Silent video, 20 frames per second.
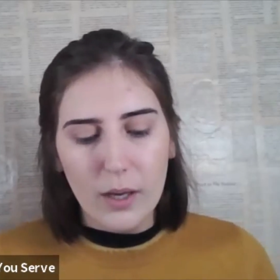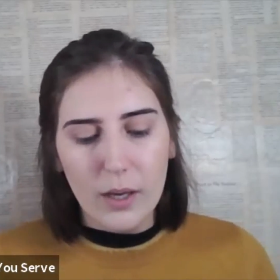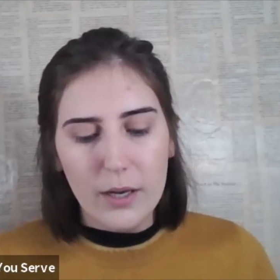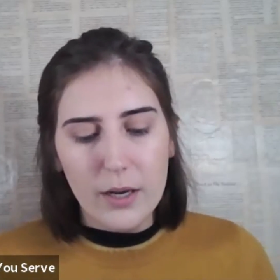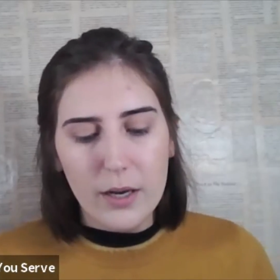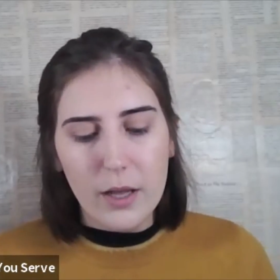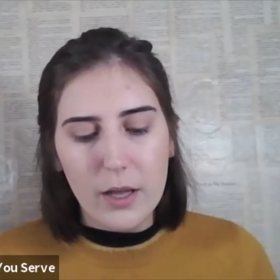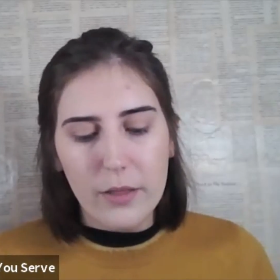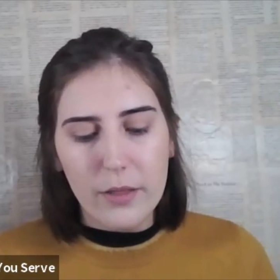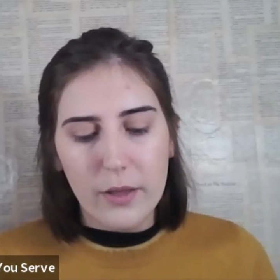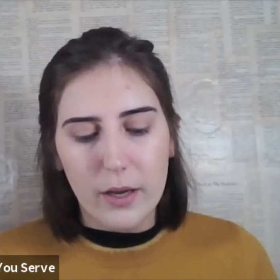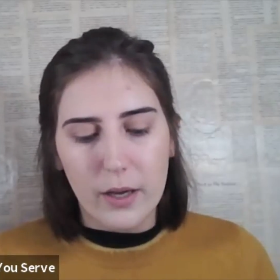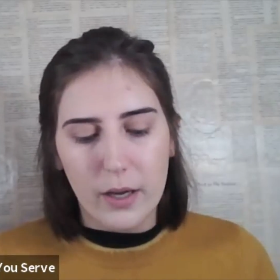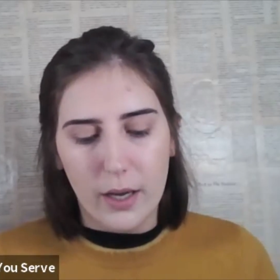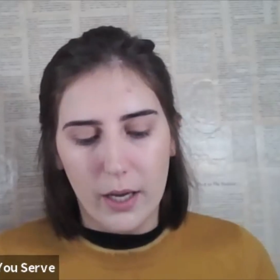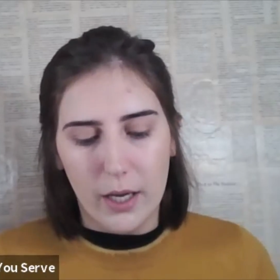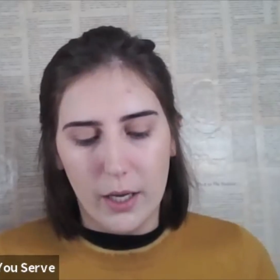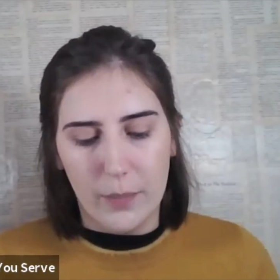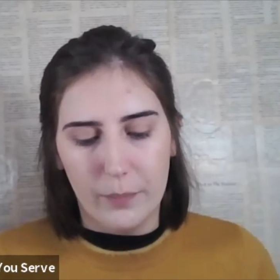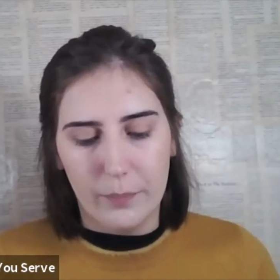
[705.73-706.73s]
Another
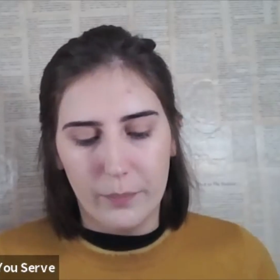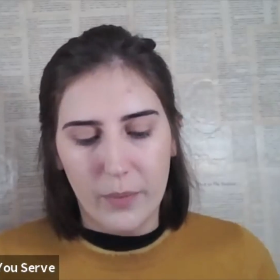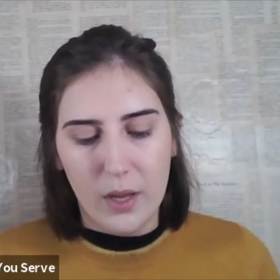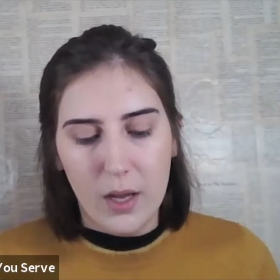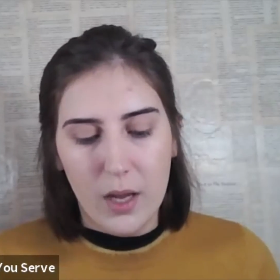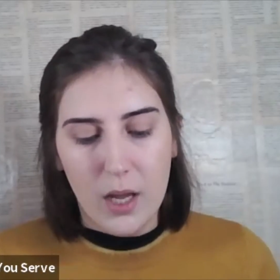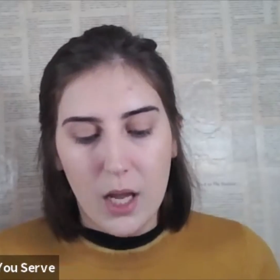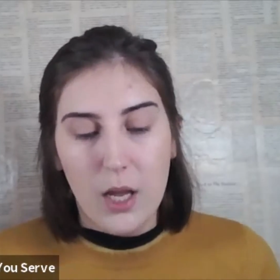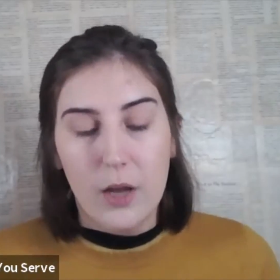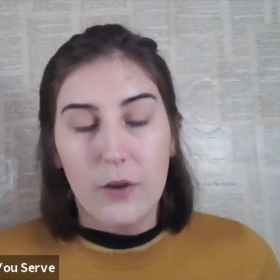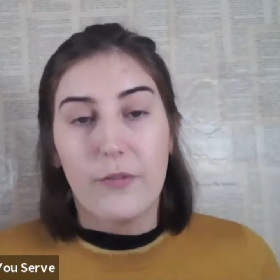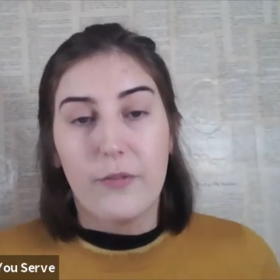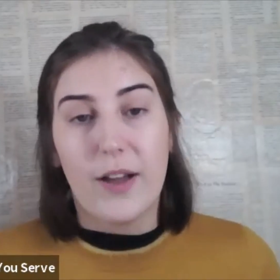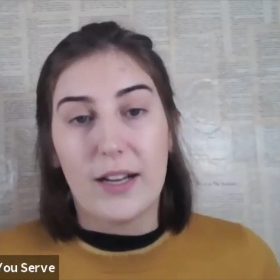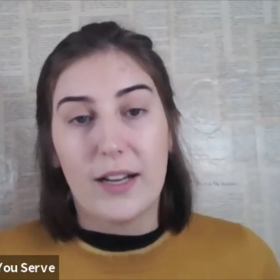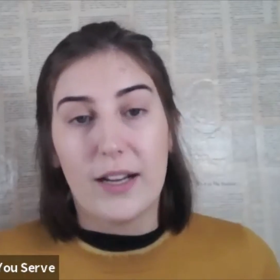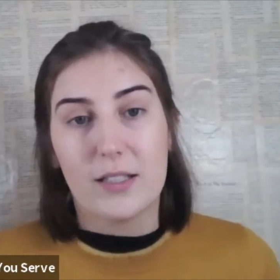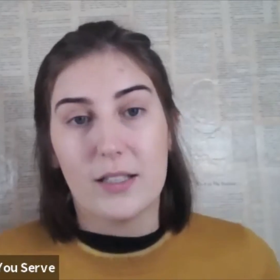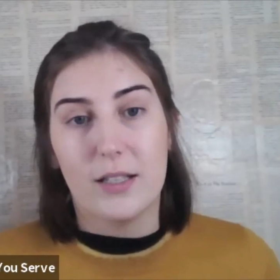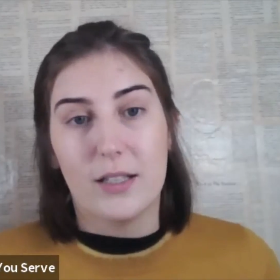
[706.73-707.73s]

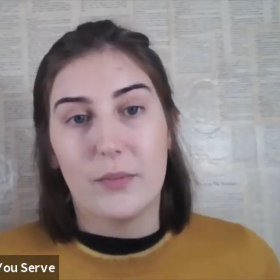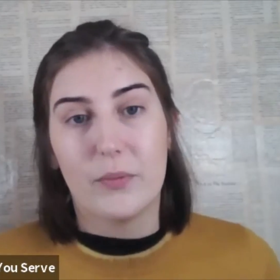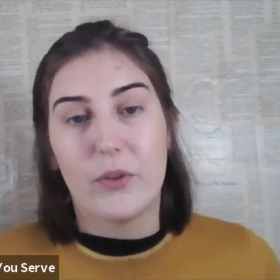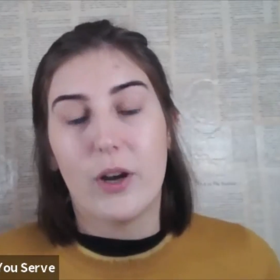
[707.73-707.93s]
factor